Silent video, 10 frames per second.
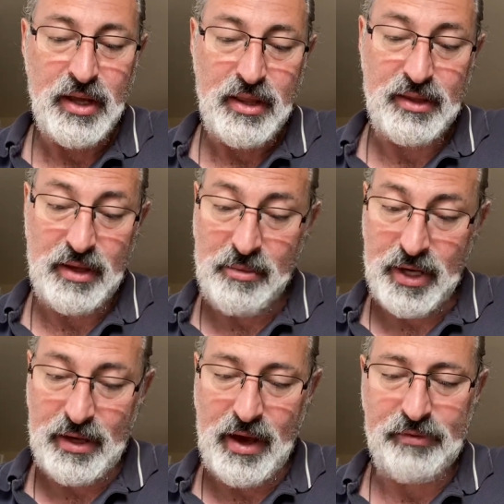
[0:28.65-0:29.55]
that they
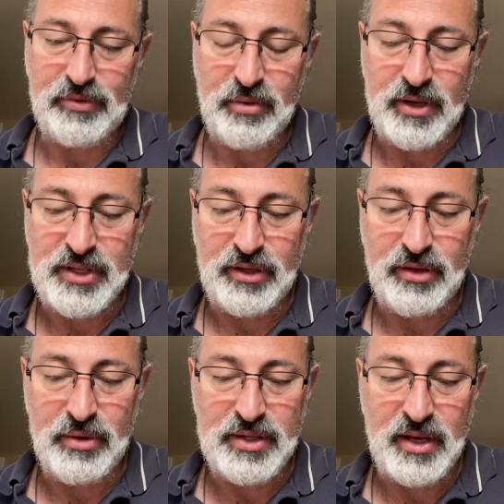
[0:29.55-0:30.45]
might afterwards
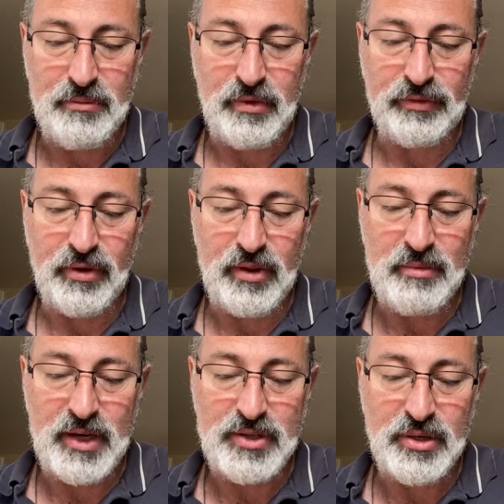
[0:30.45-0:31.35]
accuse him before the
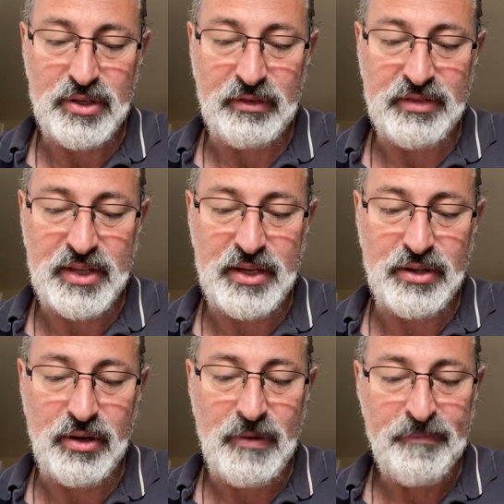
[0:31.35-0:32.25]
ministers of
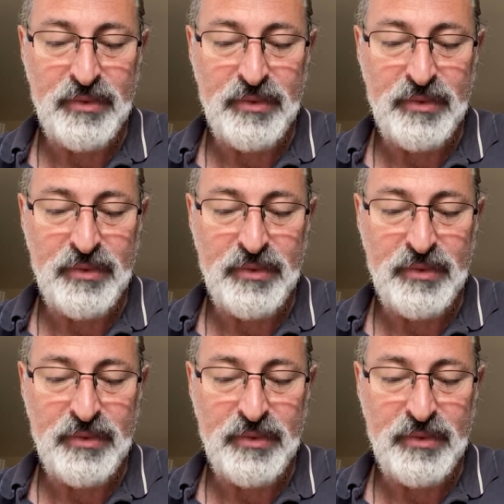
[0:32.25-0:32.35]
Caesar,